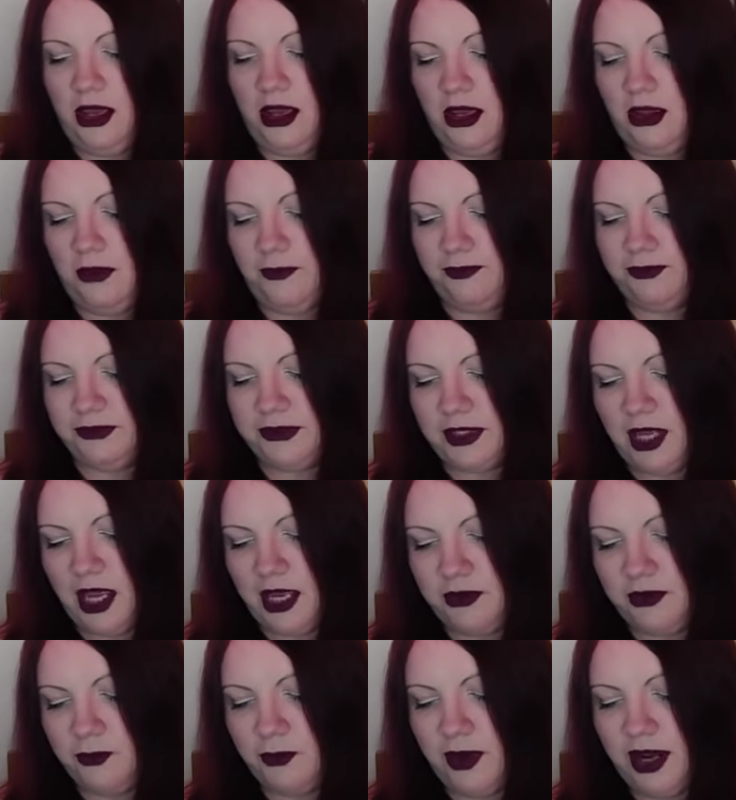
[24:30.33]
And
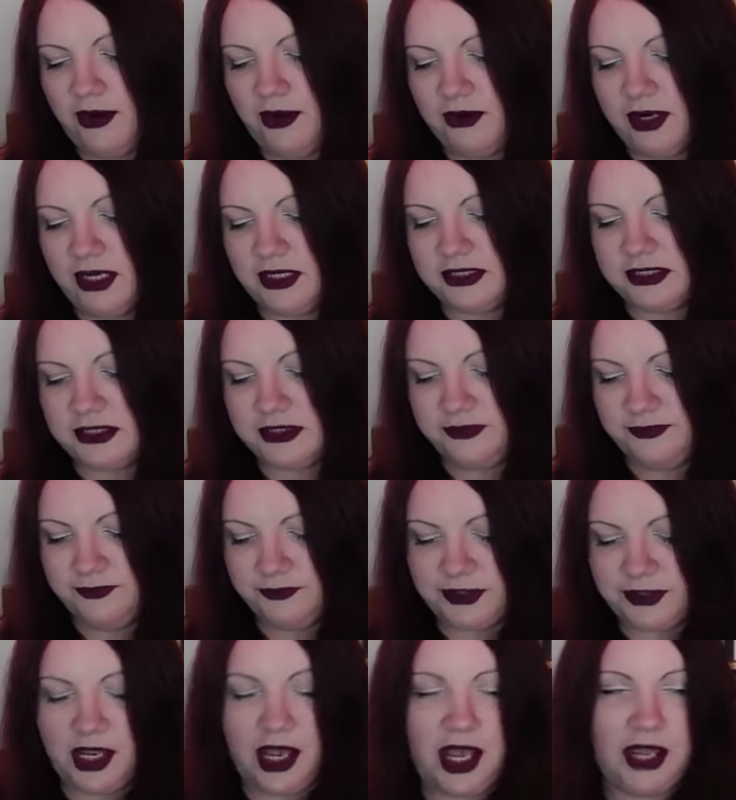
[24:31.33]
whereas
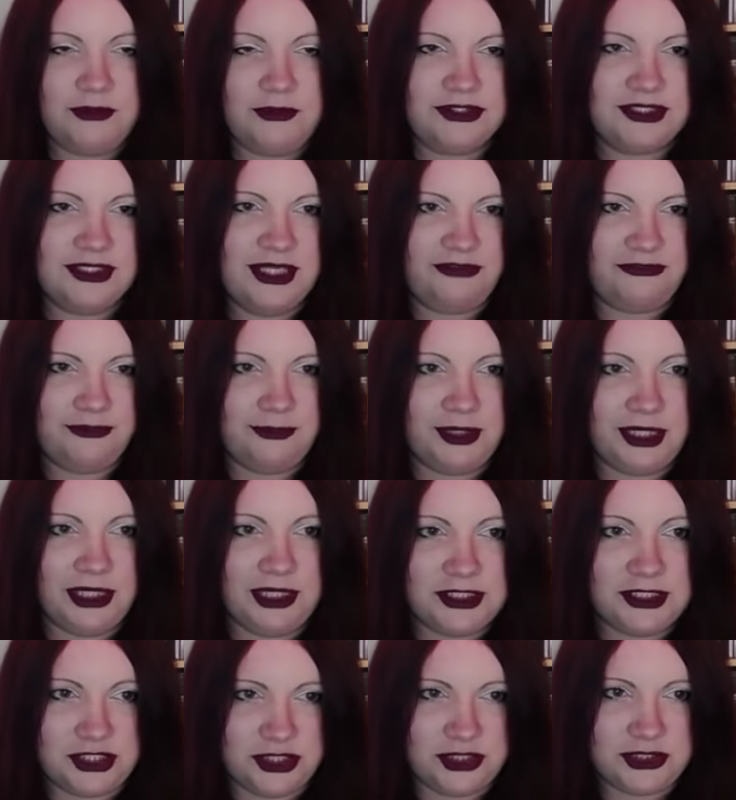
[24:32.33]
I was never
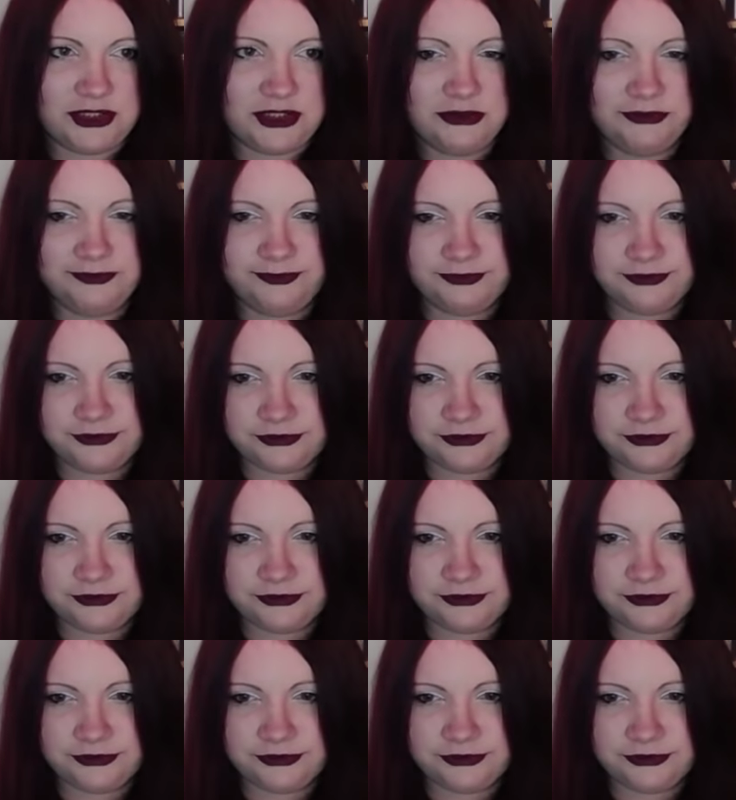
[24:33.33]
malicious,